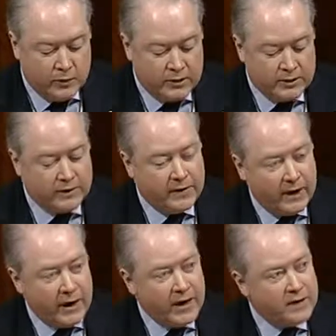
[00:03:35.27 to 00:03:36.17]
which is in the
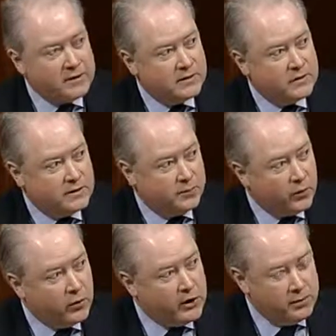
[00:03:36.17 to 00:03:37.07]
hands of the
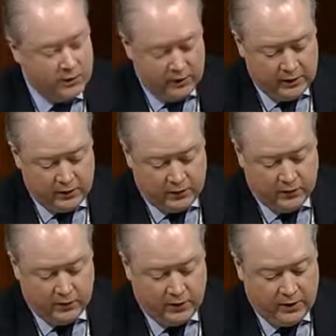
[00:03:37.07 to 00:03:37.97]
supreme leader of
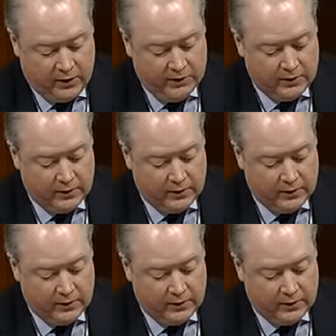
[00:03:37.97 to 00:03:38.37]
Iran.